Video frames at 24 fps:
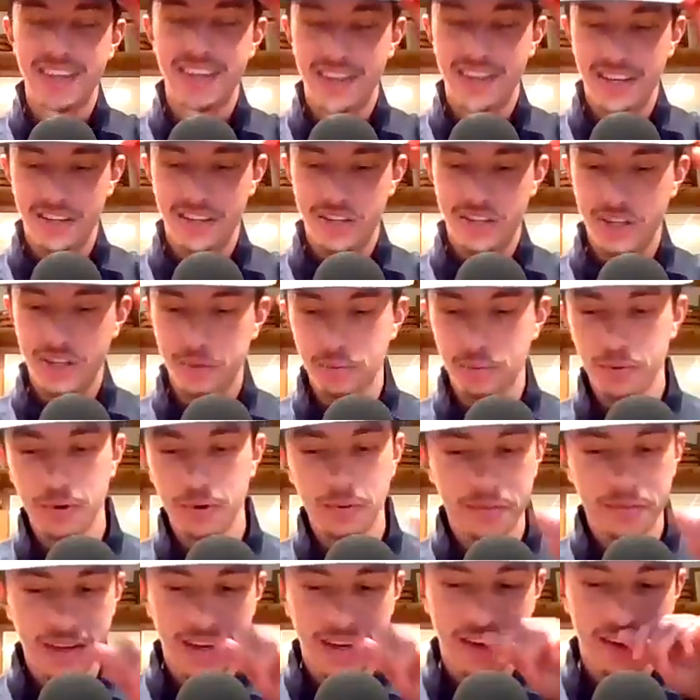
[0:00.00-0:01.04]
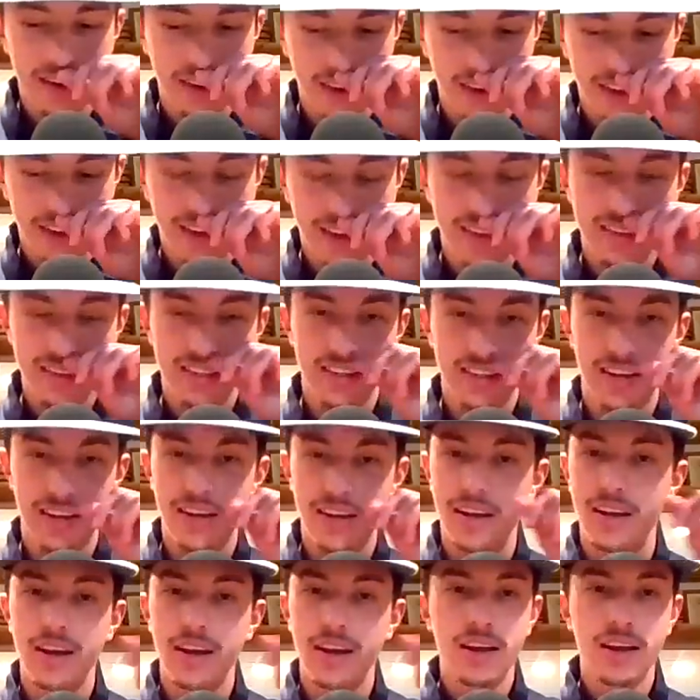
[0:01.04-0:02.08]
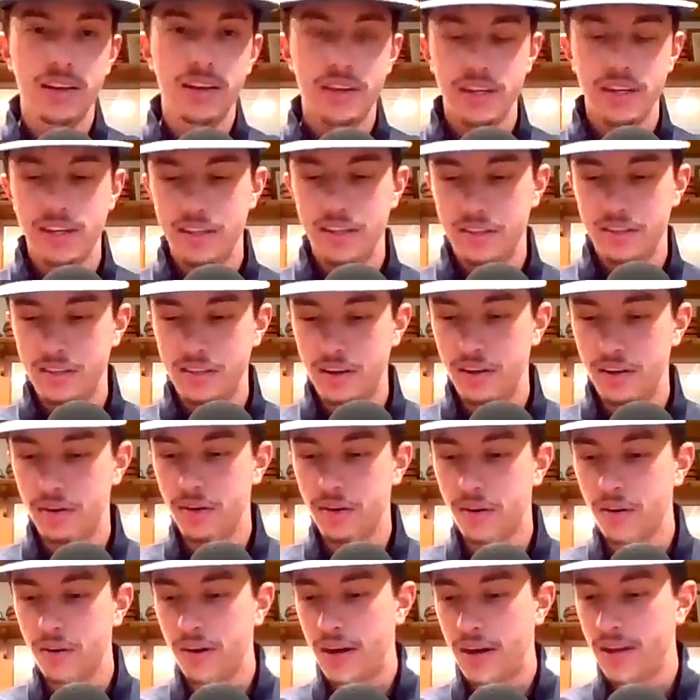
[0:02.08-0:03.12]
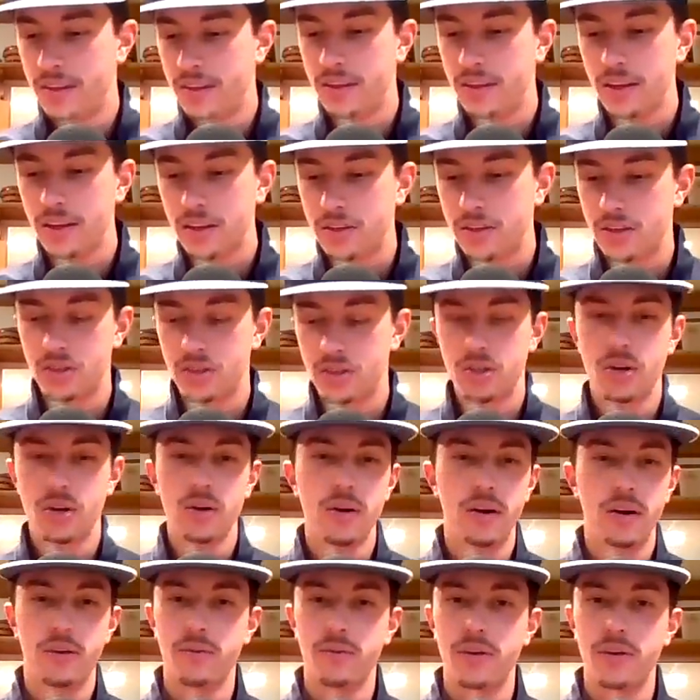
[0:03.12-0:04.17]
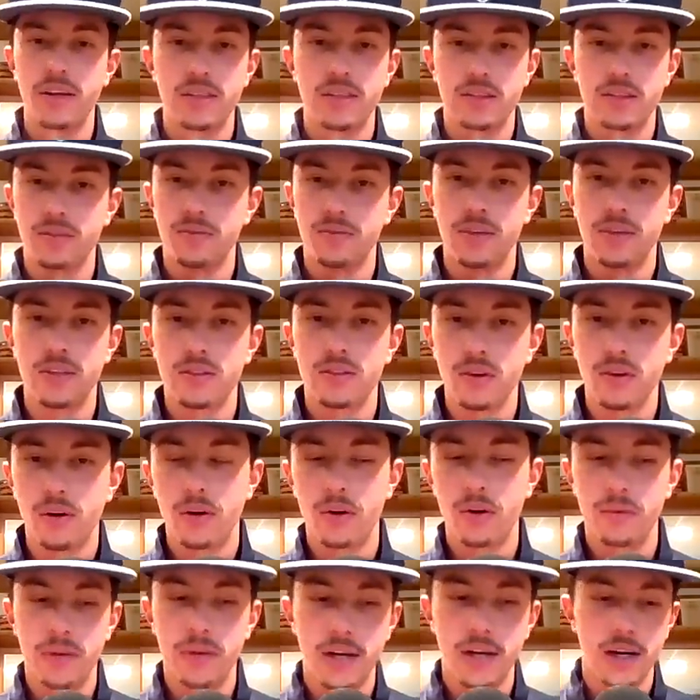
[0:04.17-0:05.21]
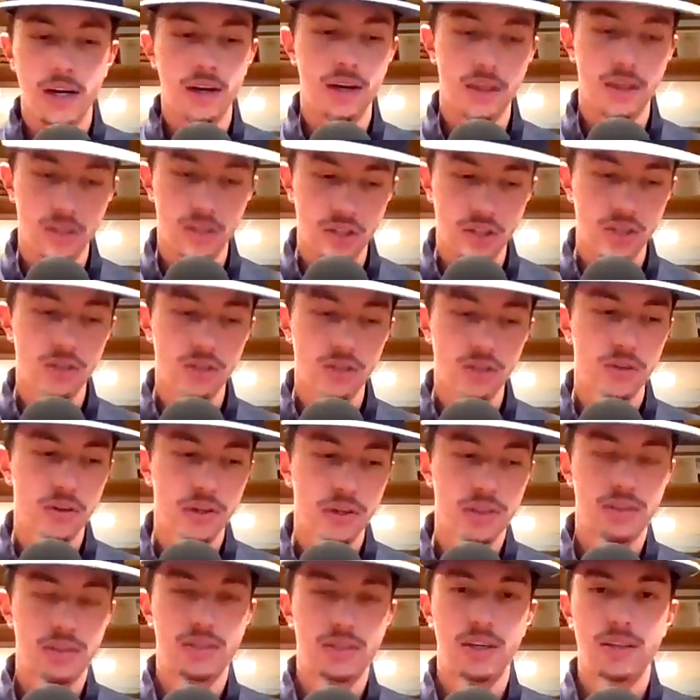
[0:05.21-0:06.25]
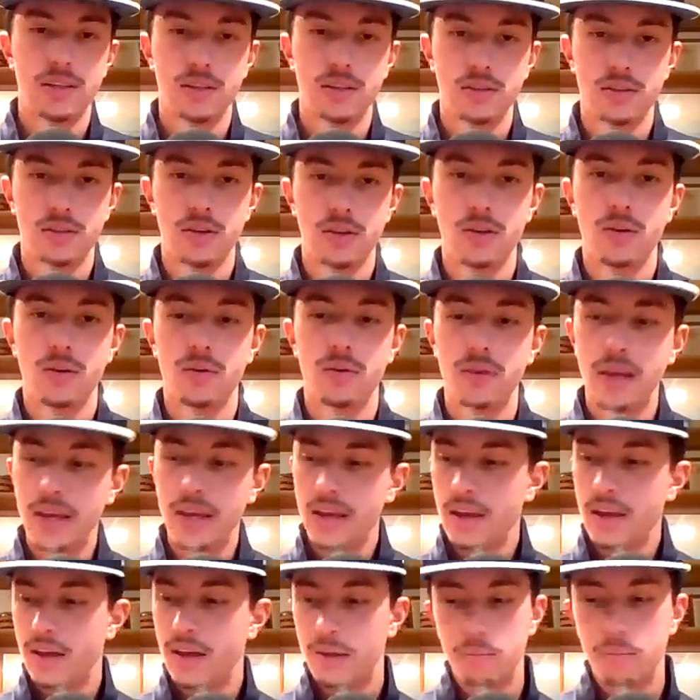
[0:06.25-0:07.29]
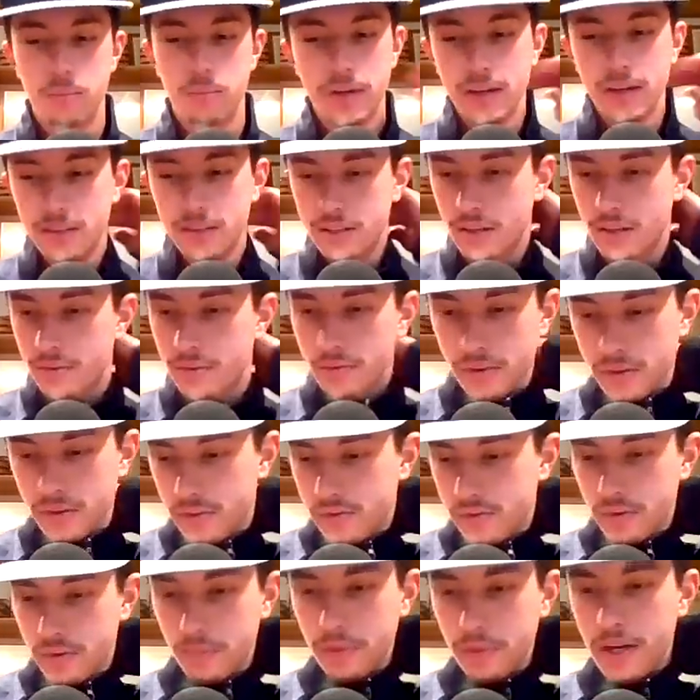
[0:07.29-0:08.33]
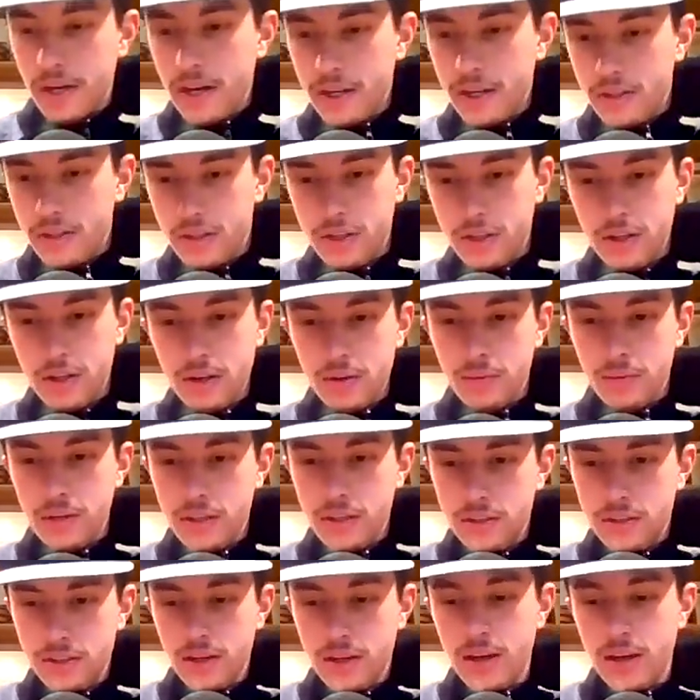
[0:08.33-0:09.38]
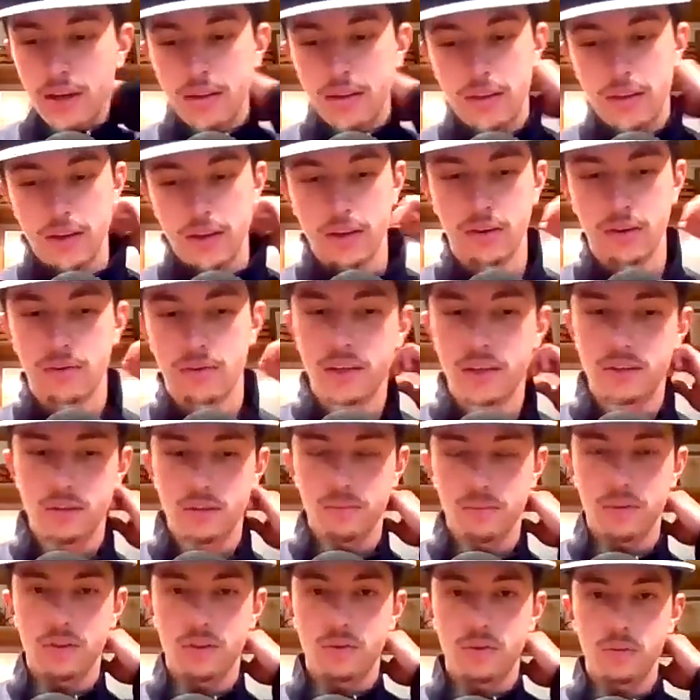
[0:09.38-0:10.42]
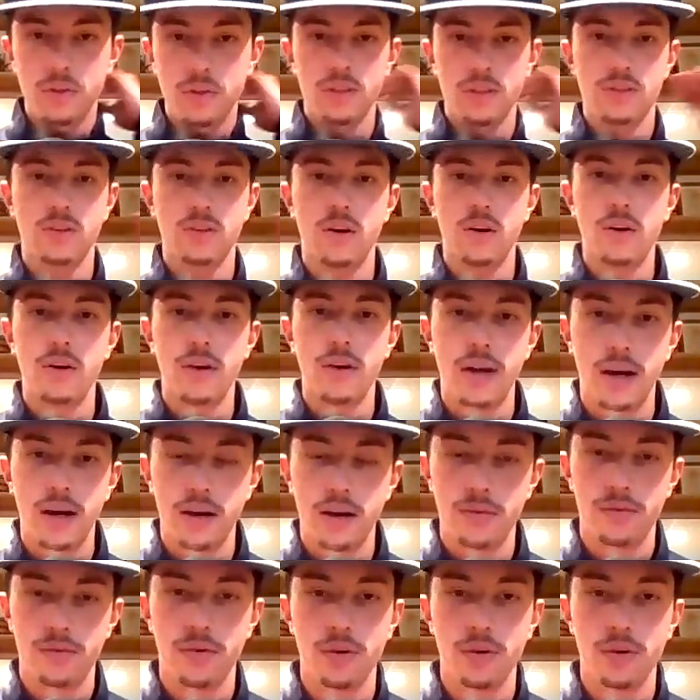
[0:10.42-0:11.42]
and she proved that again today. Like I said, I think just her aggressiveness all around, and she really set the tone. big difference from last year. It's kind of the aggressiveness we saw out of